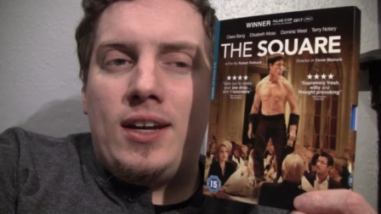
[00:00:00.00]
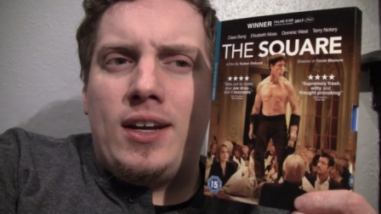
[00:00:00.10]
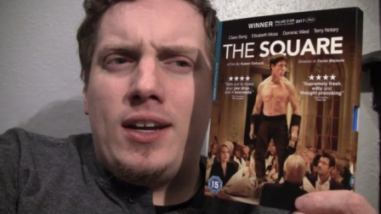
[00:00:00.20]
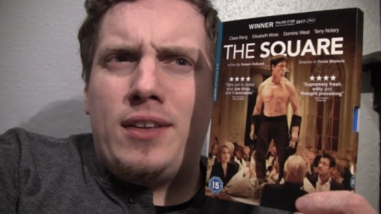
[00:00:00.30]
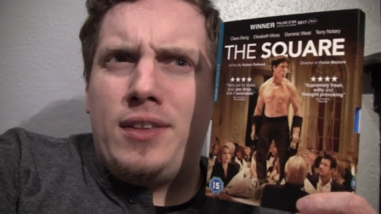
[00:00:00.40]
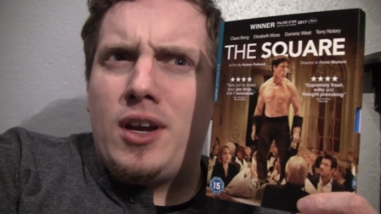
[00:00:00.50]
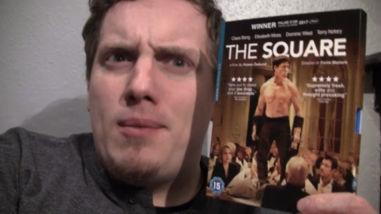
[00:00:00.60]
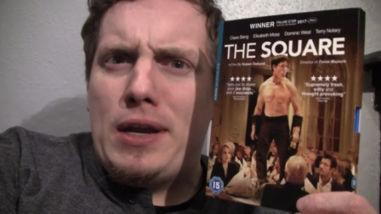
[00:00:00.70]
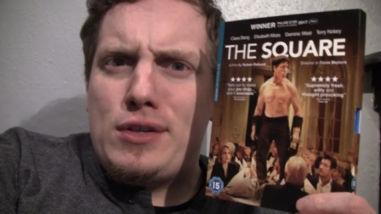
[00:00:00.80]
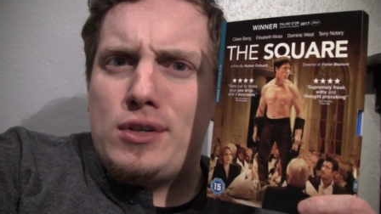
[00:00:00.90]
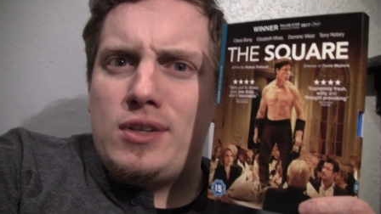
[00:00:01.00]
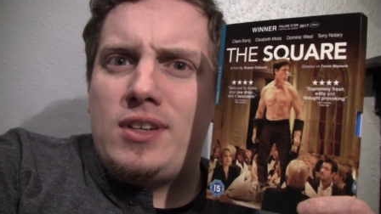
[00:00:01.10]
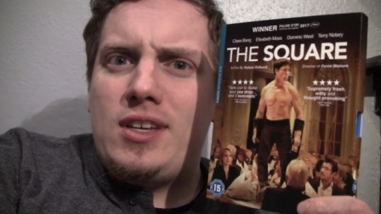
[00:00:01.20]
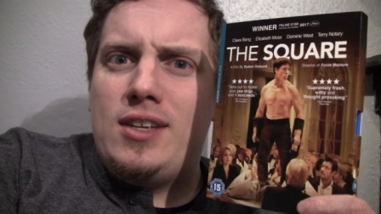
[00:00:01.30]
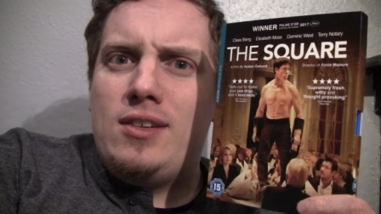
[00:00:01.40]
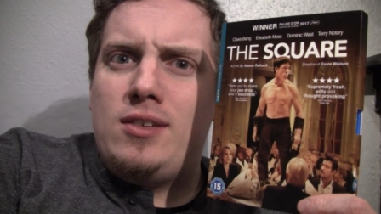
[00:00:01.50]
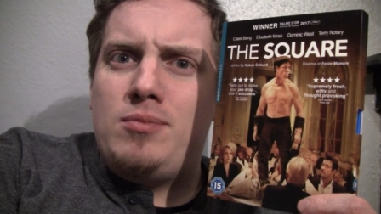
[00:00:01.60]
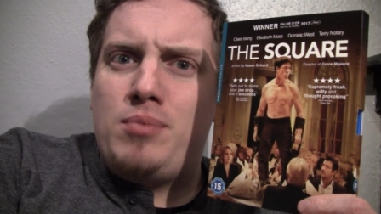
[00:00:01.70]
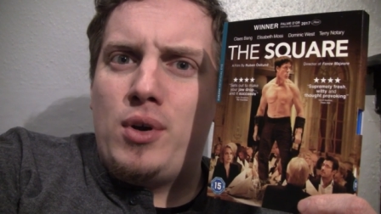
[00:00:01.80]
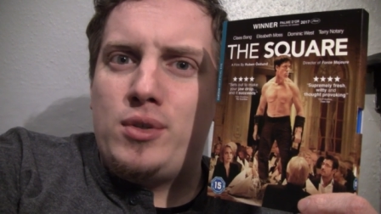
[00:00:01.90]
Uh, I think I mentioned that
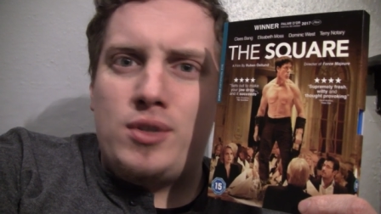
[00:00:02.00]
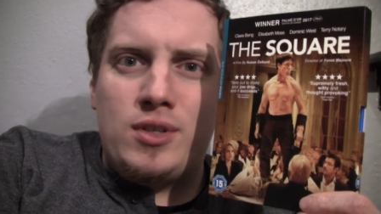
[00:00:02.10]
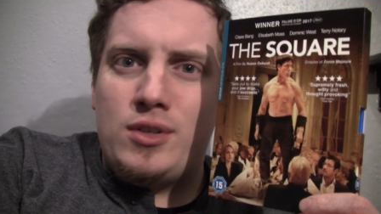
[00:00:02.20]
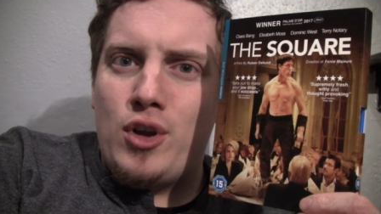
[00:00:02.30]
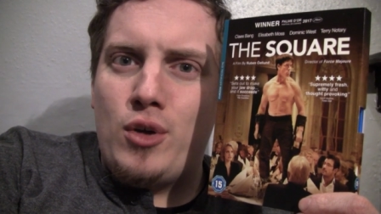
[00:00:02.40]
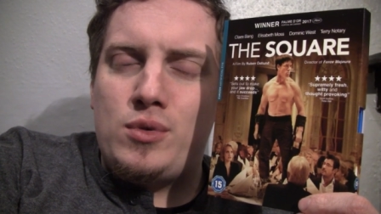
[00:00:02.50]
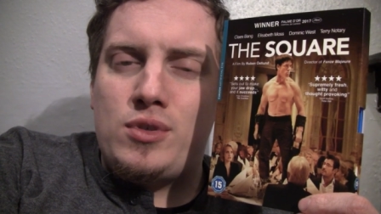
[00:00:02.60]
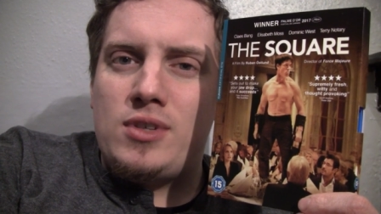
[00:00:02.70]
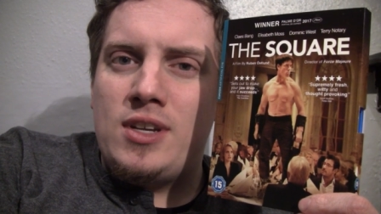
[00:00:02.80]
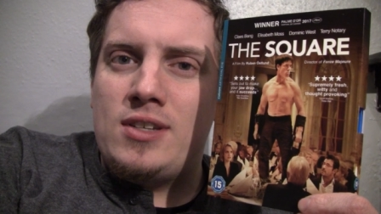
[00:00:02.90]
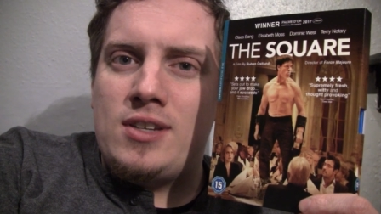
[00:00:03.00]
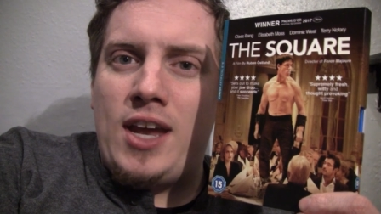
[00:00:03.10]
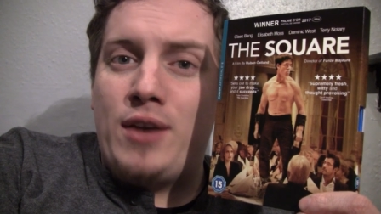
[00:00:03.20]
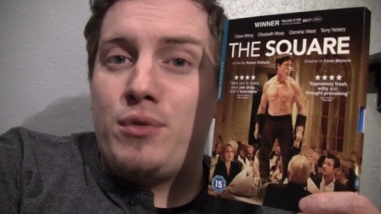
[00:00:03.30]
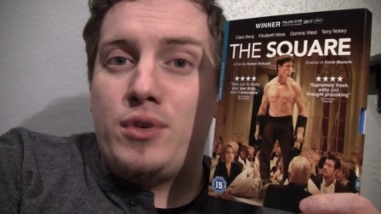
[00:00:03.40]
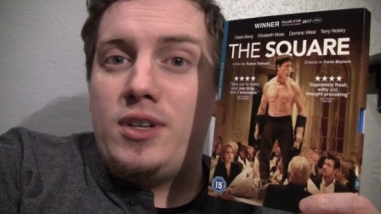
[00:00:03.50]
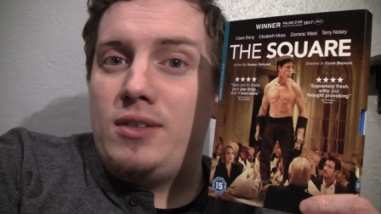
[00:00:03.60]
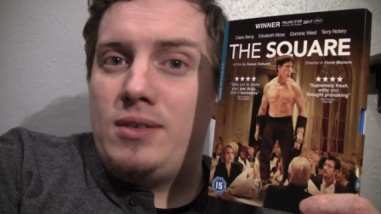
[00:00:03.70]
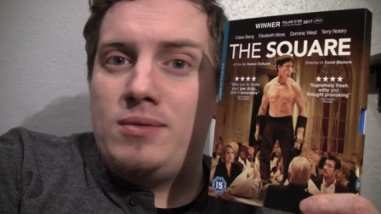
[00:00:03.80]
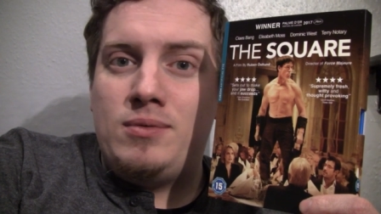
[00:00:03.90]
he posted notes into
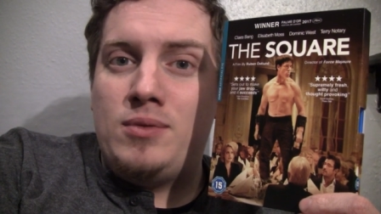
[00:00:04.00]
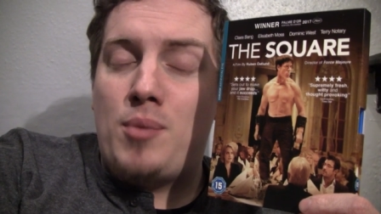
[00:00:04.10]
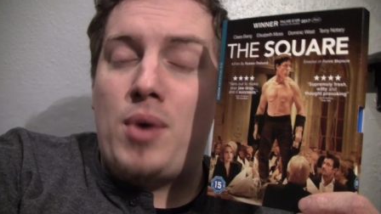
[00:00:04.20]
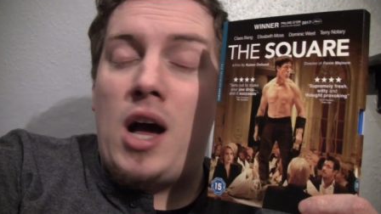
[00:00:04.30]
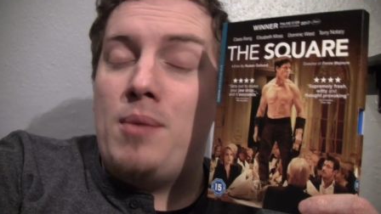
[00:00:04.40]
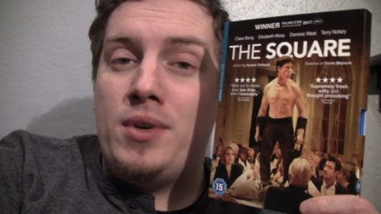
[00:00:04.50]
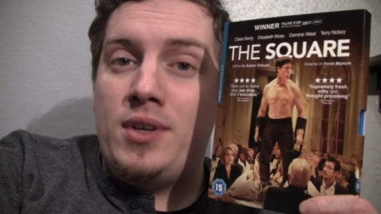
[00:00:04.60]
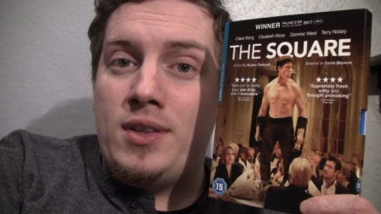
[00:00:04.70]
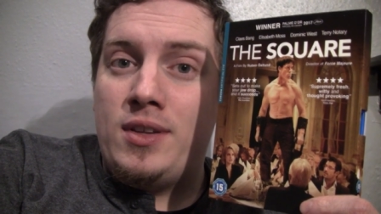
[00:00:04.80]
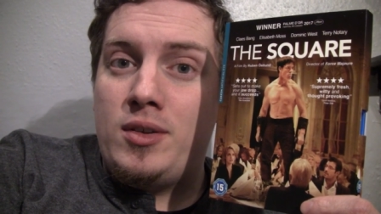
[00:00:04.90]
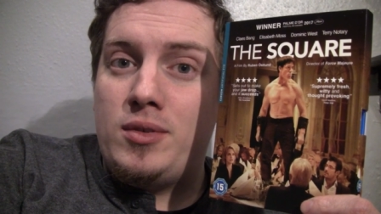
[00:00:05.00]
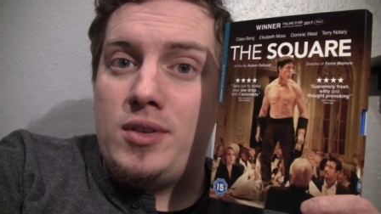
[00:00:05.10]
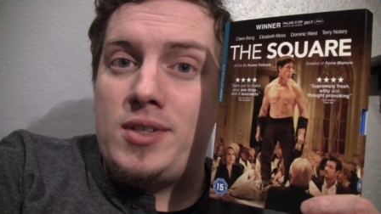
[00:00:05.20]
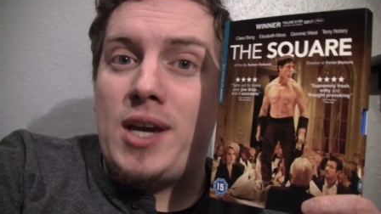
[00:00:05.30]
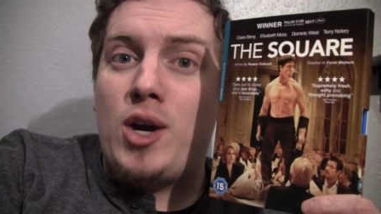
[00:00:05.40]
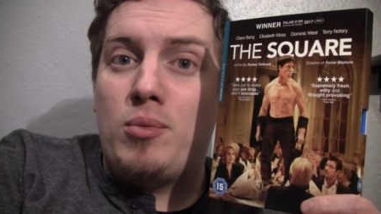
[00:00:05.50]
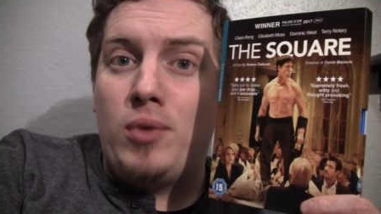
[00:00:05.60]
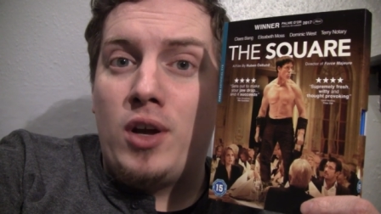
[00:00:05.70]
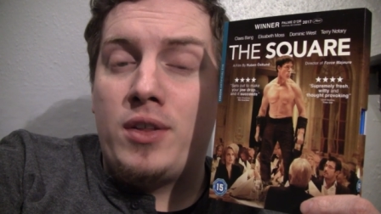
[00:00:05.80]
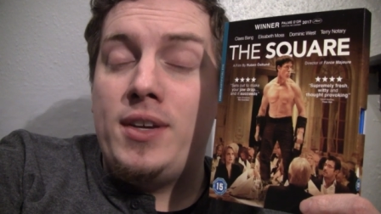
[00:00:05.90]
every apartment in the, the tower
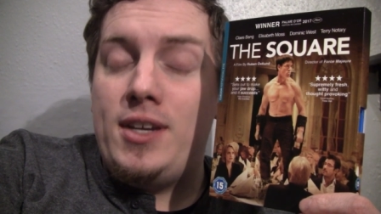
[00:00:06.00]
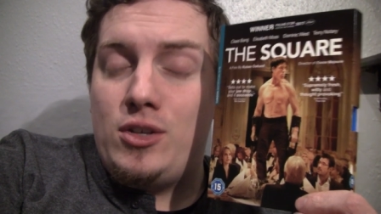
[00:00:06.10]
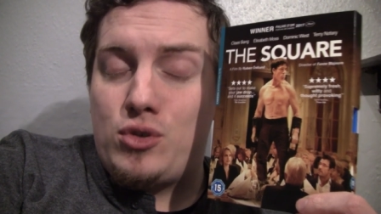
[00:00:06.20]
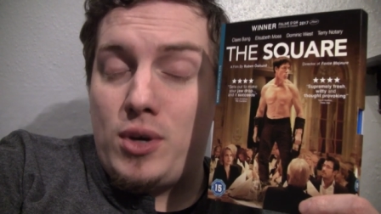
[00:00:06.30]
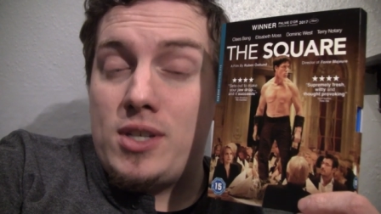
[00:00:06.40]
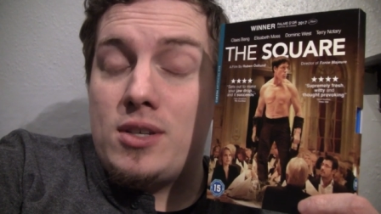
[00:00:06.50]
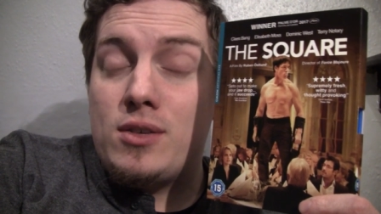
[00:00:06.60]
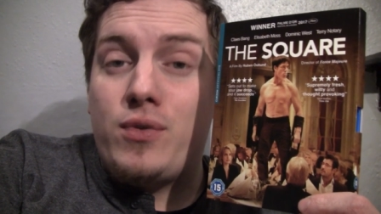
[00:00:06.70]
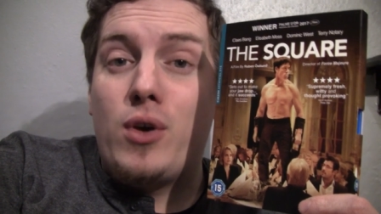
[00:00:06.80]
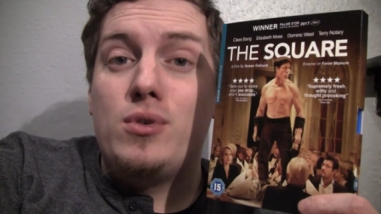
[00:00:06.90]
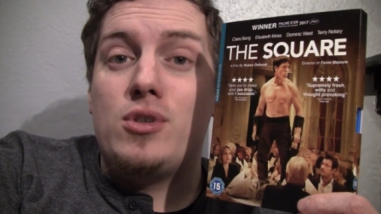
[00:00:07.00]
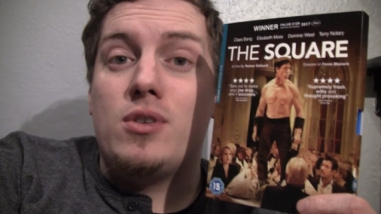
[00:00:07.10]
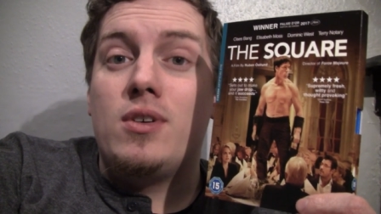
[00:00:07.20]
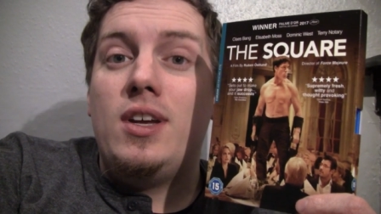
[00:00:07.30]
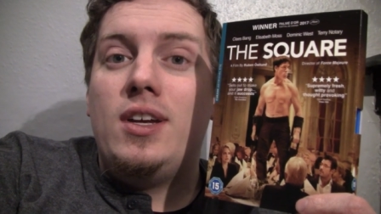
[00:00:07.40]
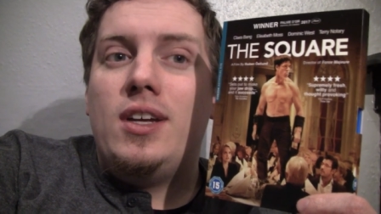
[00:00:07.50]
block that he traced his phone to